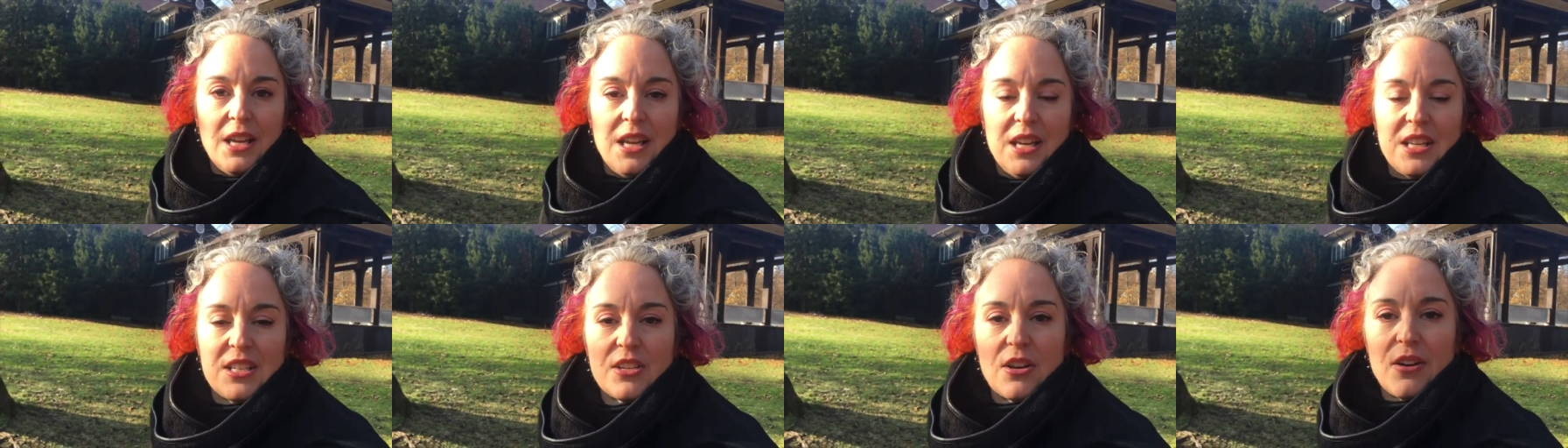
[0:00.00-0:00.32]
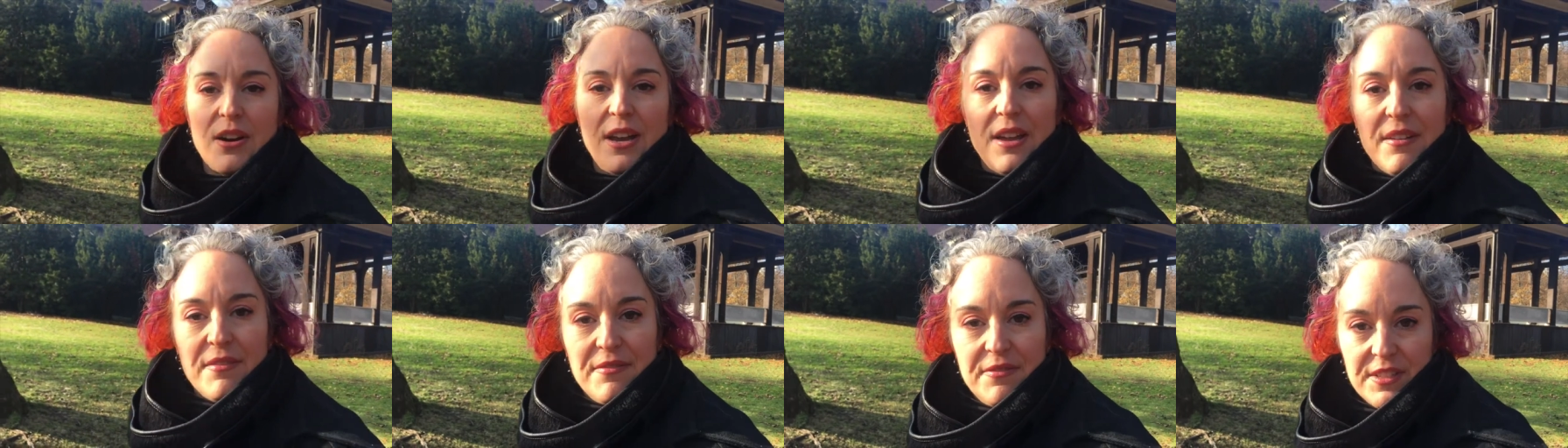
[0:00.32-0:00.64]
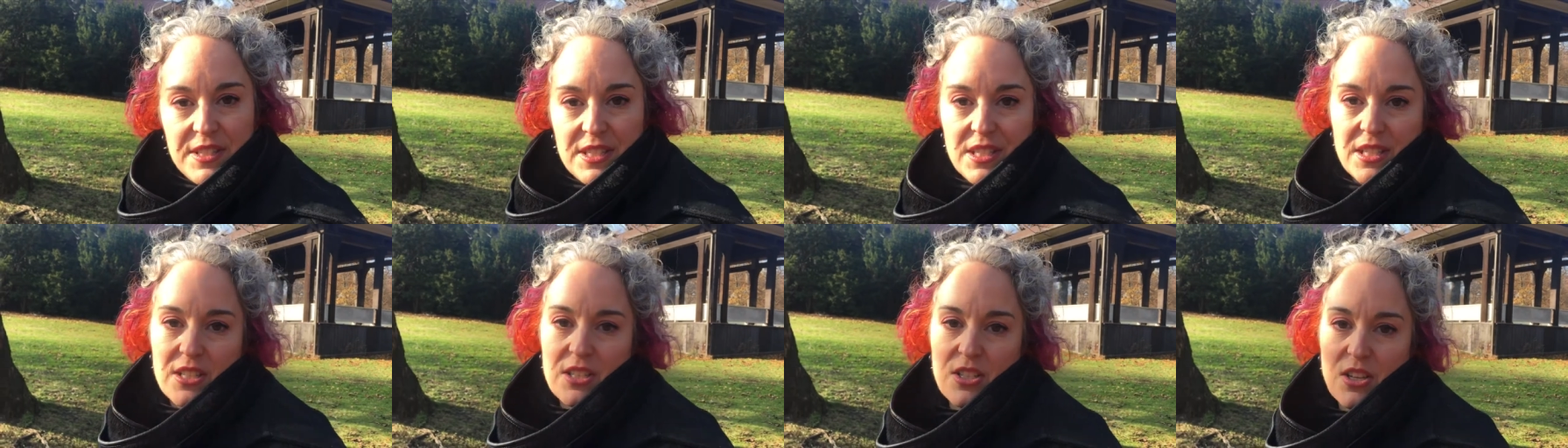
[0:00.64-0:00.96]
is our
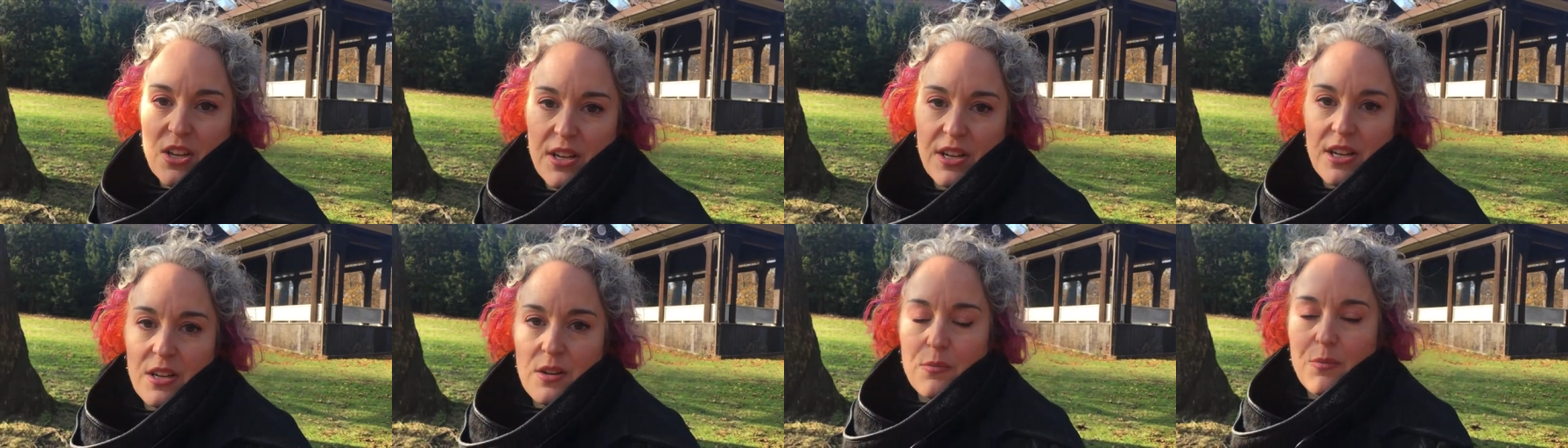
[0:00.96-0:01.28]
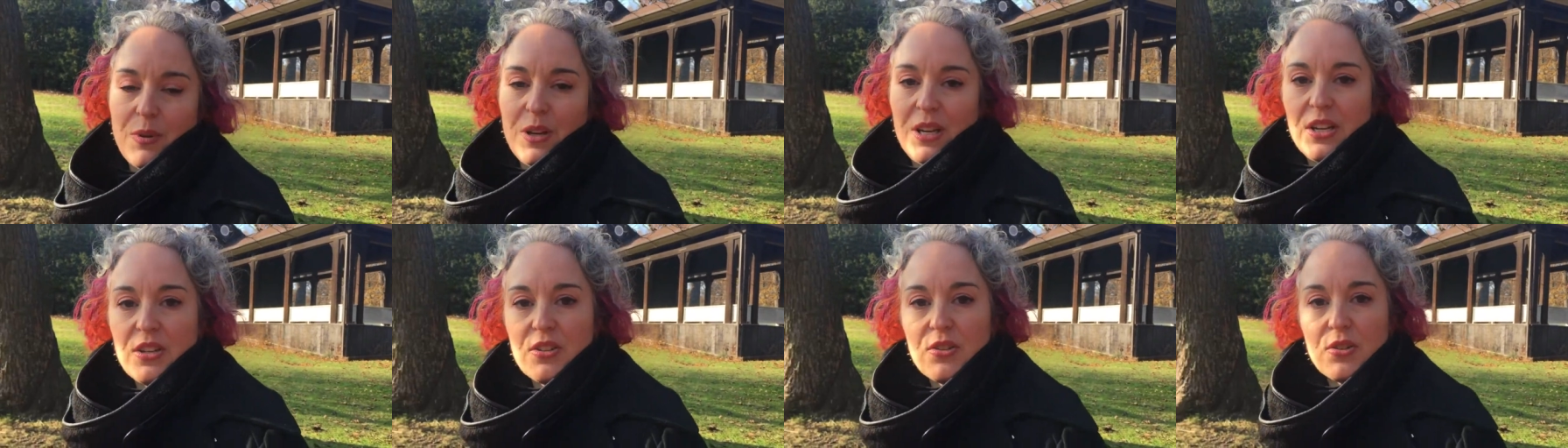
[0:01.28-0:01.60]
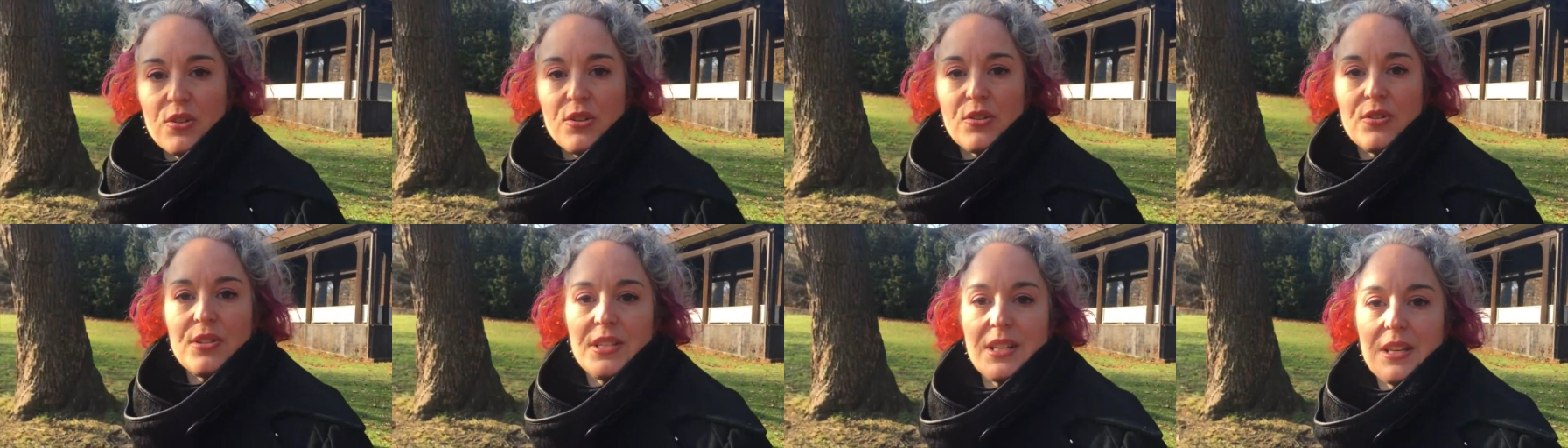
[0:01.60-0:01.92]
emphasis on it when
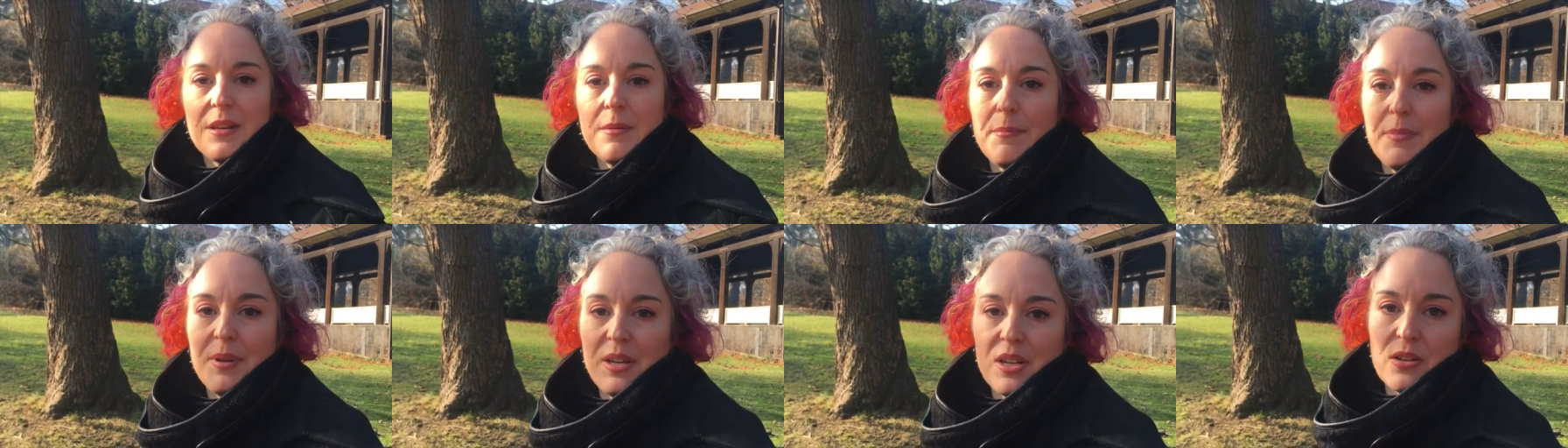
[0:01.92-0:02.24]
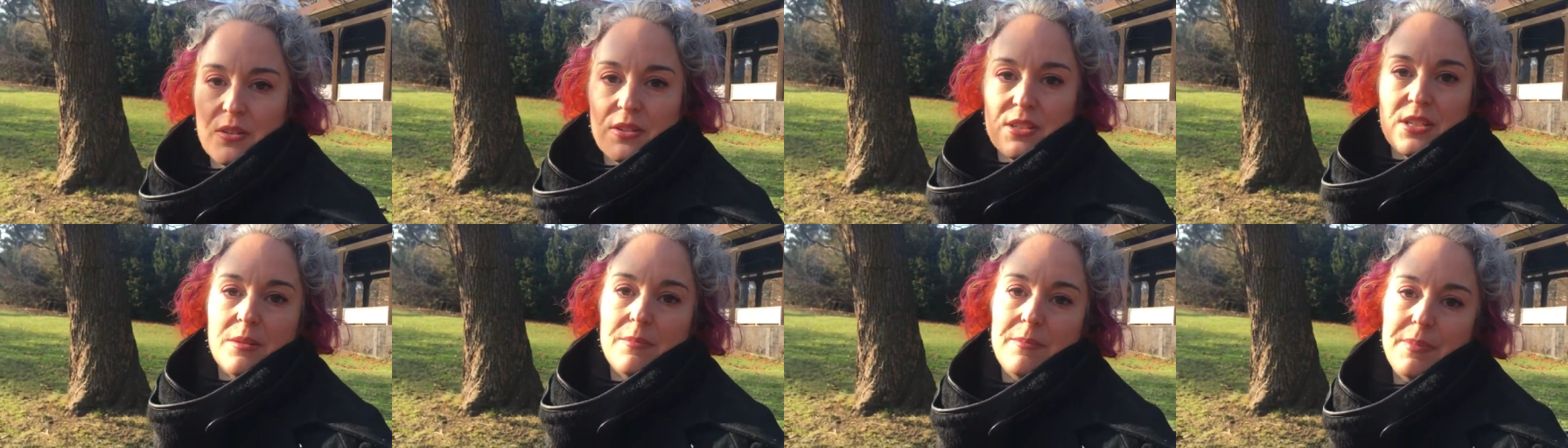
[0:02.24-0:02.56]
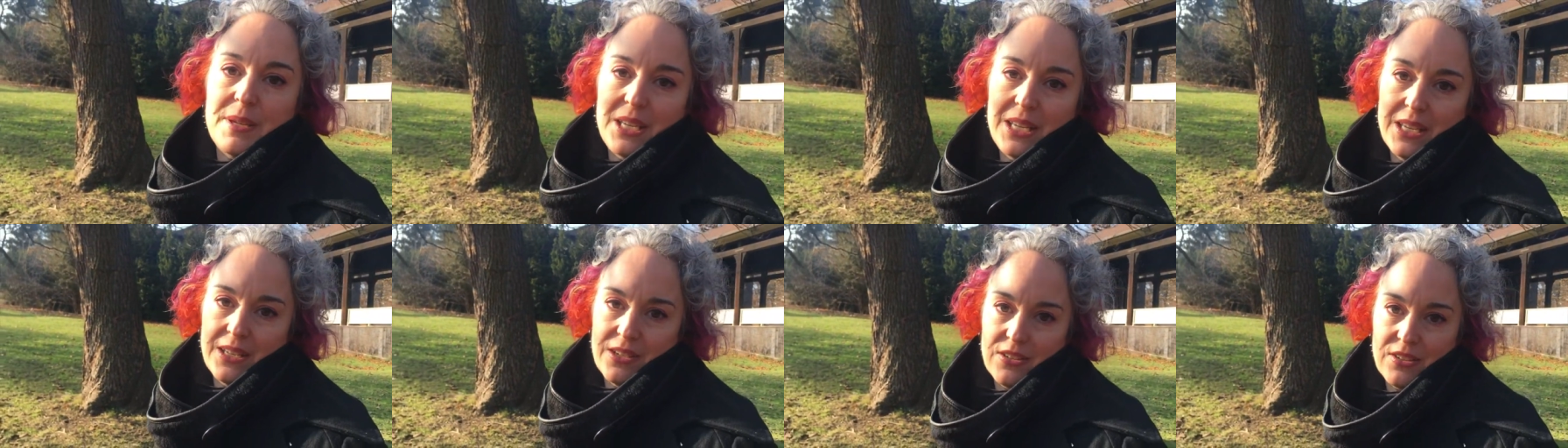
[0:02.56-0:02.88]
introducing beer to
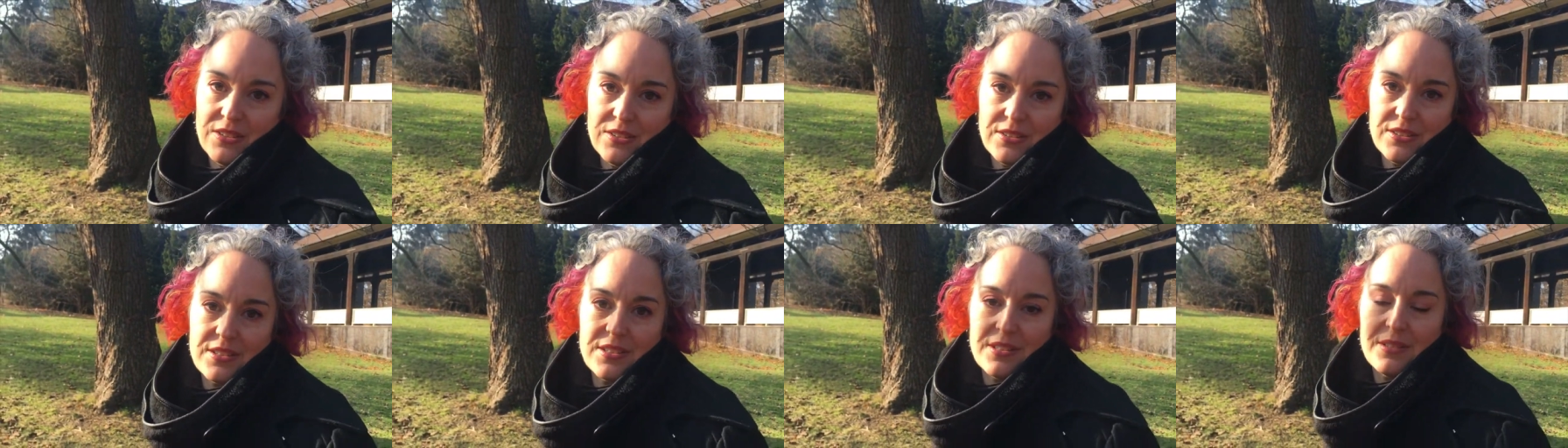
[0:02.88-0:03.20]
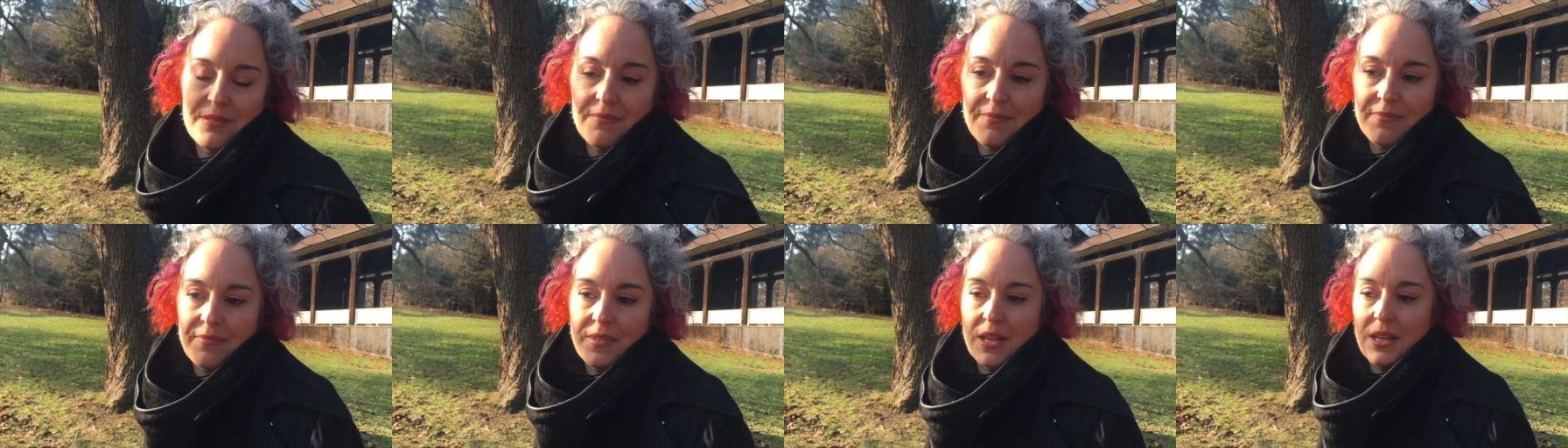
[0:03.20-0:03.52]
beginners.